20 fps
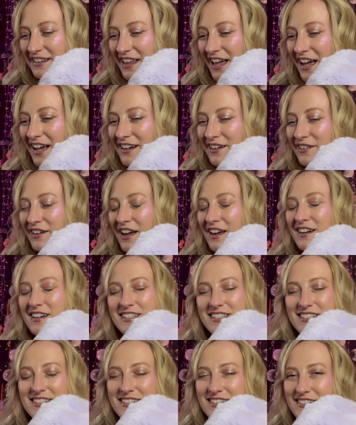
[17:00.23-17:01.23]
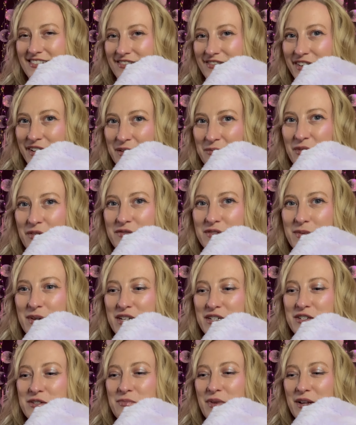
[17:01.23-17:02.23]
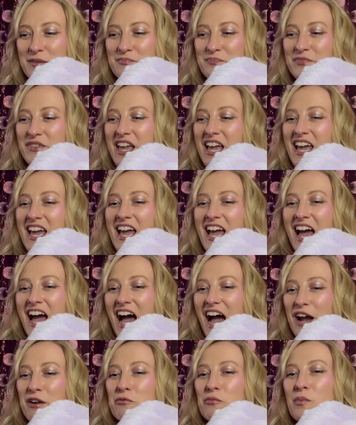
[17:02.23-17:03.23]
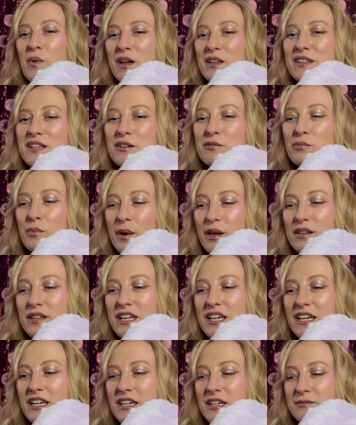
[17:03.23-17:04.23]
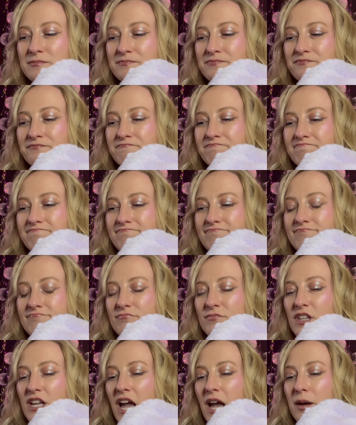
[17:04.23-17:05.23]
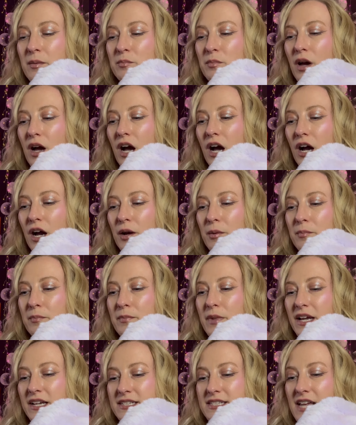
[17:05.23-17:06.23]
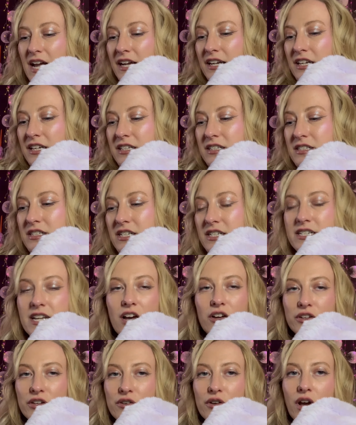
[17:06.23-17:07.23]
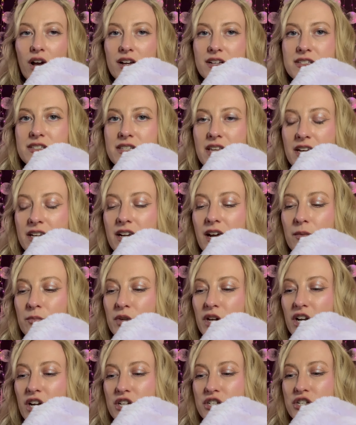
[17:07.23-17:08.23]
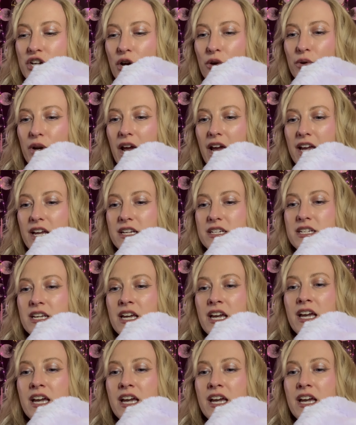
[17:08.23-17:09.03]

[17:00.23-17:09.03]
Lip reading: that, okay, because freedom of speech, but I really, really am excited to tell you guys that I'm going to donate